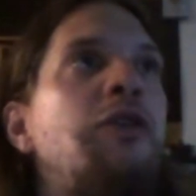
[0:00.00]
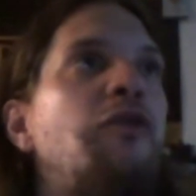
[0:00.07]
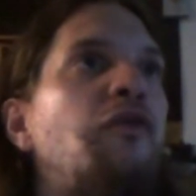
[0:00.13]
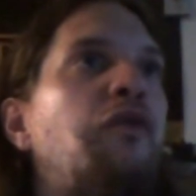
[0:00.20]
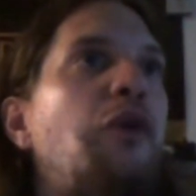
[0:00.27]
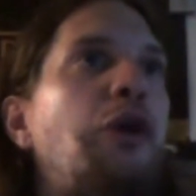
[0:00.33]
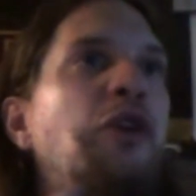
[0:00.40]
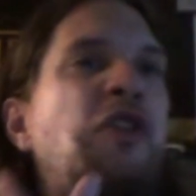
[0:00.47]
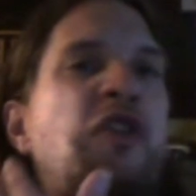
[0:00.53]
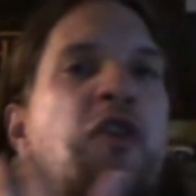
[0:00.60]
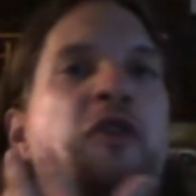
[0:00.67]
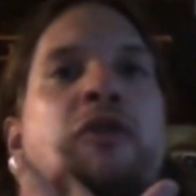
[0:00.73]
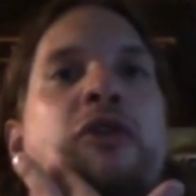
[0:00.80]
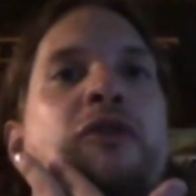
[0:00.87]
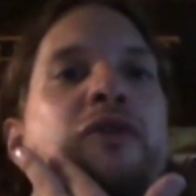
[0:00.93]

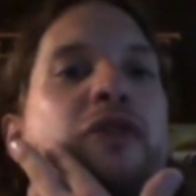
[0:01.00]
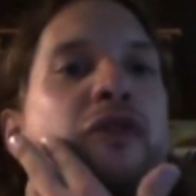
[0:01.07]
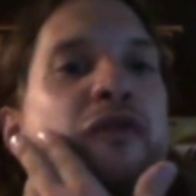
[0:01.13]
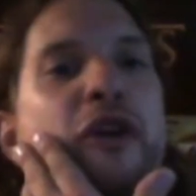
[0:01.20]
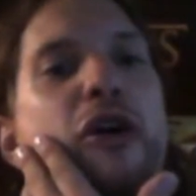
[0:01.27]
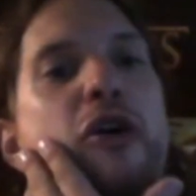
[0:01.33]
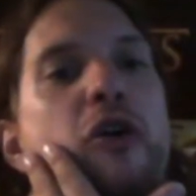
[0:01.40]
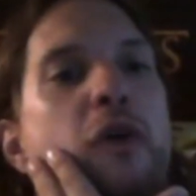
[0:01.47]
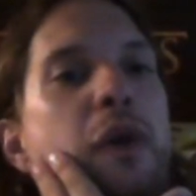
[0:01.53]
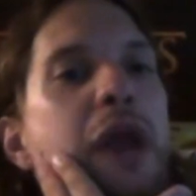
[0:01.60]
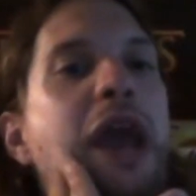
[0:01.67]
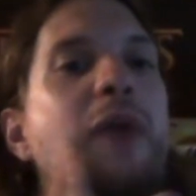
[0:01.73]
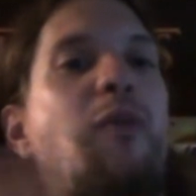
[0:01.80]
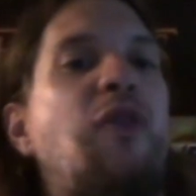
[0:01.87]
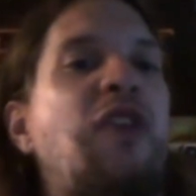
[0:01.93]
voiceover over the phone,
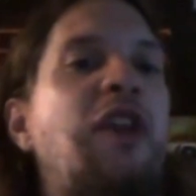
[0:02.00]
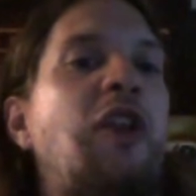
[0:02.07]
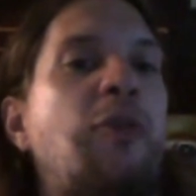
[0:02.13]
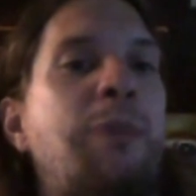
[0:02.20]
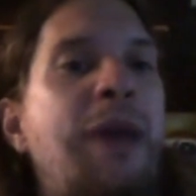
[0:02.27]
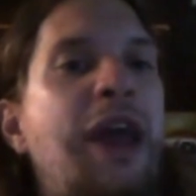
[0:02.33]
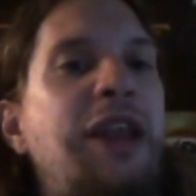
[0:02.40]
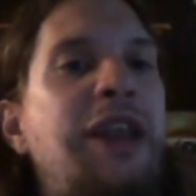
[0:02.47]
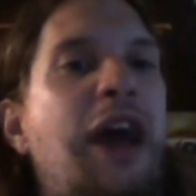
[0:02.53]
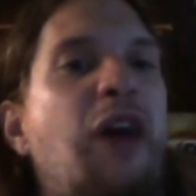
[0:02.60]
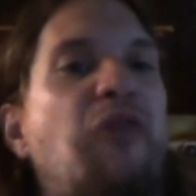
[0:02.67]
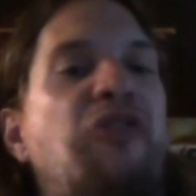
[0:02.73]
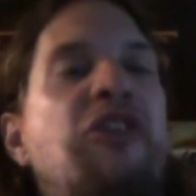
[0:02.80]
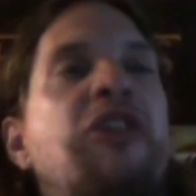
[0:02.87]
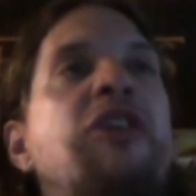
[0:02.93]
and was in his
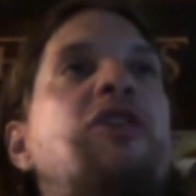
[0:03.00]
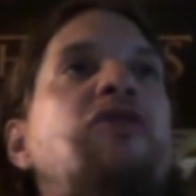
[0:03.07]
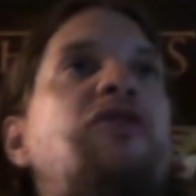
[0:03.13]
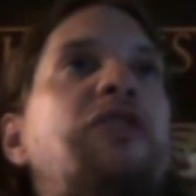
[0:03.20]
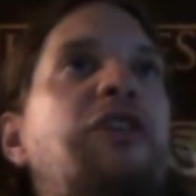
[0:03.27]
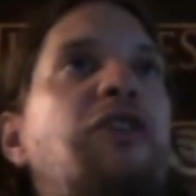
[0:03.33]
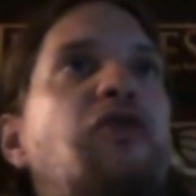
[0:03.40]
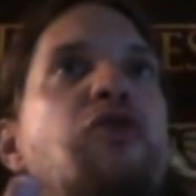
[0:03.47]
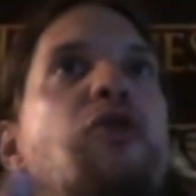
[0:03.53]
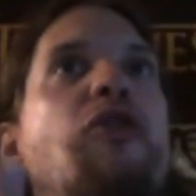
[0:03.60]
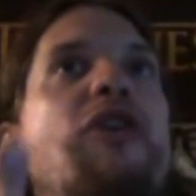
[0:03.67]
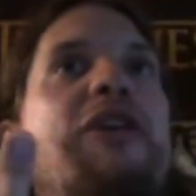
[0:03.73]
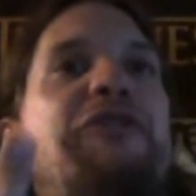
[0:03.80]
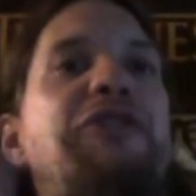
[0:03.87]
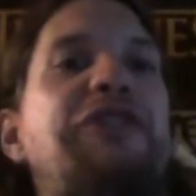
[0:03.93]
penthouse to control
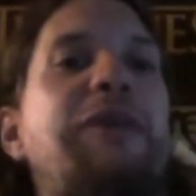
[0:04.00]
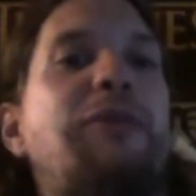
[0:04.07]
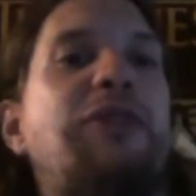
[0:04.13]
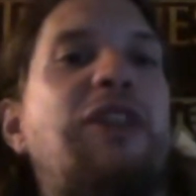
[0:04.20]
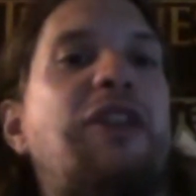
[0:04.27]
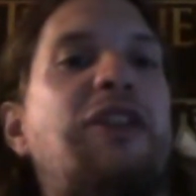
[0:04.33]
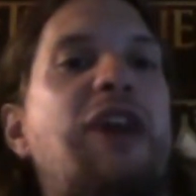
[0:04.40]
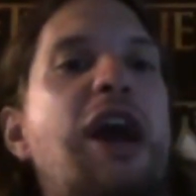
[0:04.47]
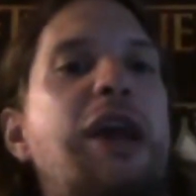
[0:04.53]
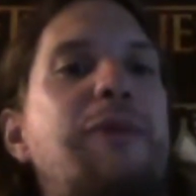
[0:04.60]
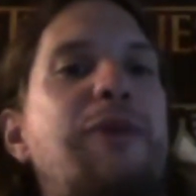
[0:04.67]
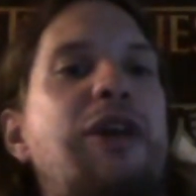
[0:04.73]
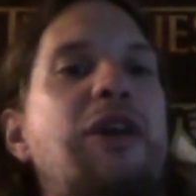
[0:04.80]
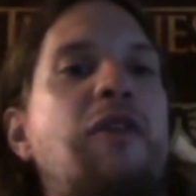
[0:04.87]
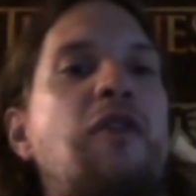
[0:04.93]
everything with the
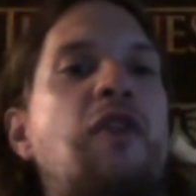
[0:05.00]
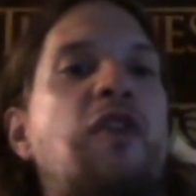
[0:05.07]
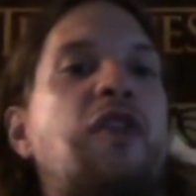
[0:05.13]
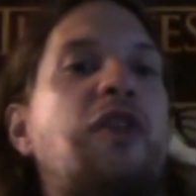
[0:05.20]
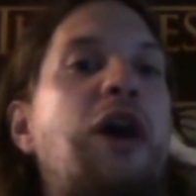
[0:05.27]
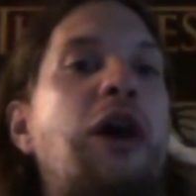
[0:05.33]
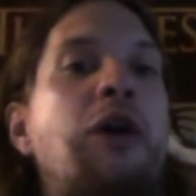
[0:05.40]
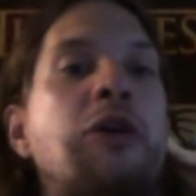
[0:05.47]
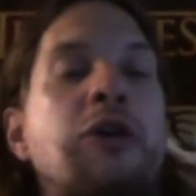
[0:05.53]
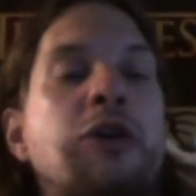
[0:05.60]
diamonds, the